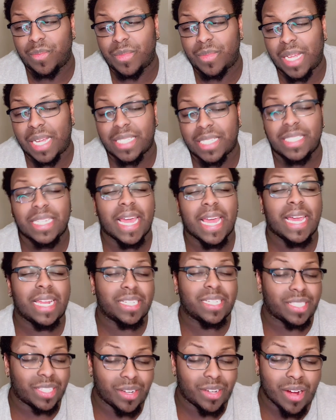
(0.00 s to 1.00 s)
like,
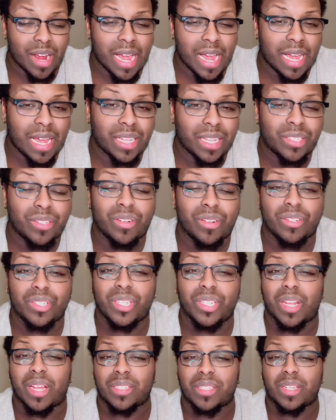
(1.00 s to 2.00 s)
sadness in her eyes. You know,
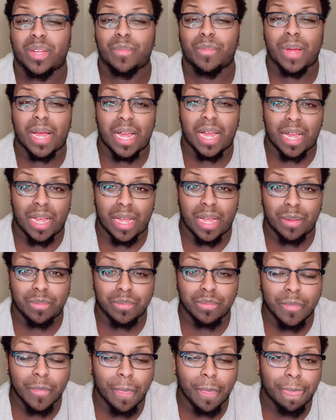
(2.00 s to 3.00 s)
she lost her
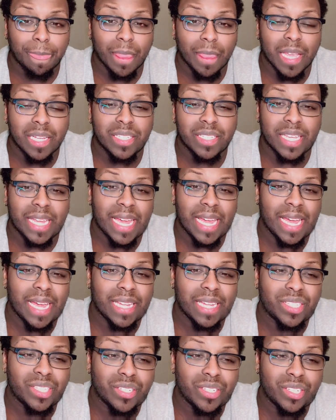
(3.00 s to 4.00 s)
mom to
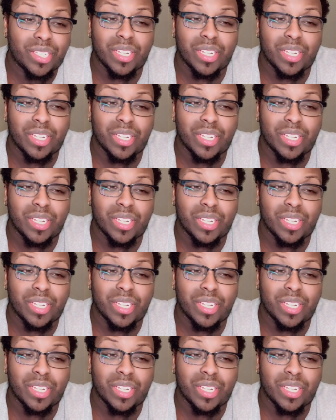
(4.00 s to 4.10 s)
cancer.